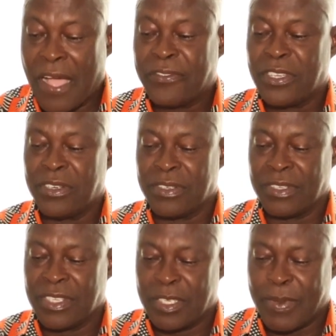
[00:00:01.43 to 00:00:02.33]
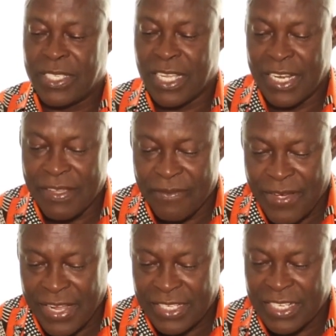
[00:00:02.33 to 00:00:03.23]
afternoon, specially
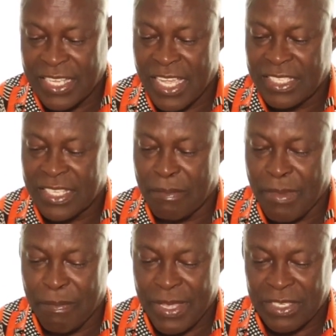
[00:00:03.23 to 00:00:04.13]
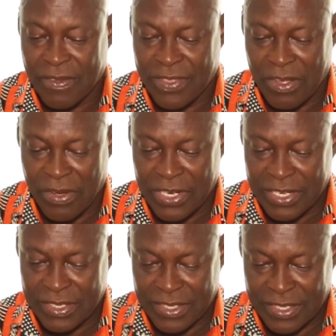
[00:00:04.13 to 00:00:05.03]
invited guests and members of the
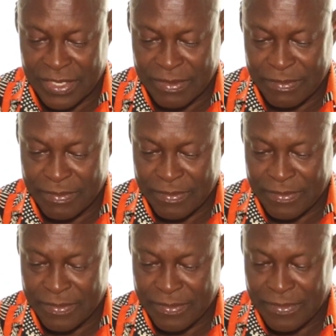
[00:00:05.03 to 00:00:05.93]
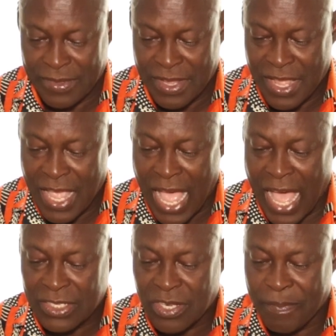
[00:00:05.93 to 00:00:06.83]
audience.
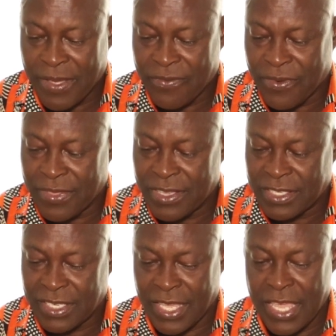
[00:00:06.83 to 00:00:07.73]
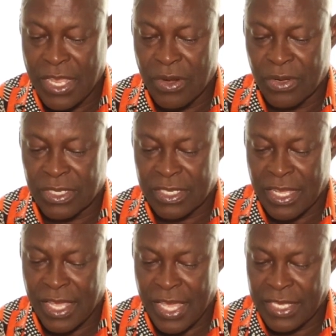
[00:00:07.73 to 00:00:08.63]
Our topic for this keynote
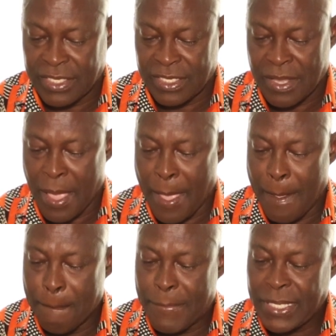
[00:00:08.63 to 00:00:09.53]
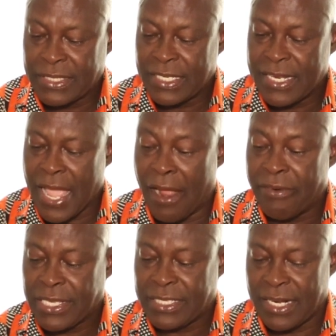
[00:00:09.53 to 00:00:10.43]
is building a
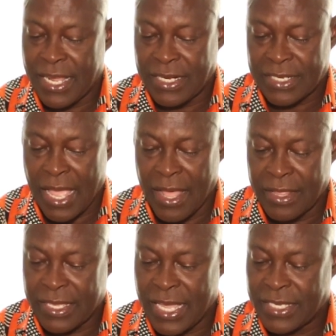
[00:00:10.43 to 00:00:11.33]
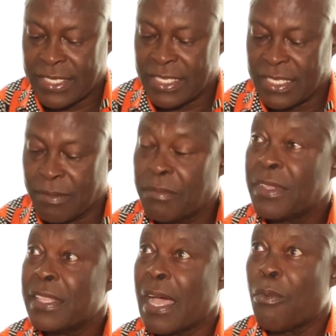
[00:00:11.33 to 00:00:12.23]
resilient healthcare system
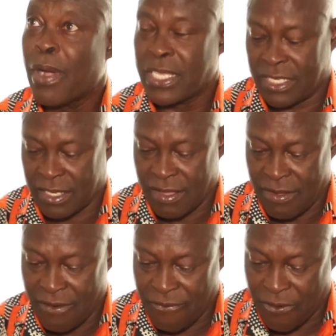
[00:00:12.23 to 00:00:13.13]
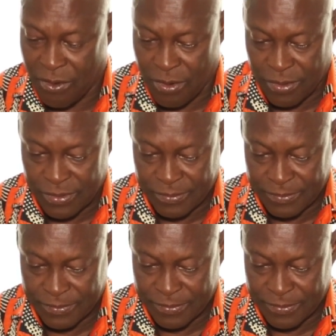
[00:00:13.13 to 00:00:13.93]
that works for all.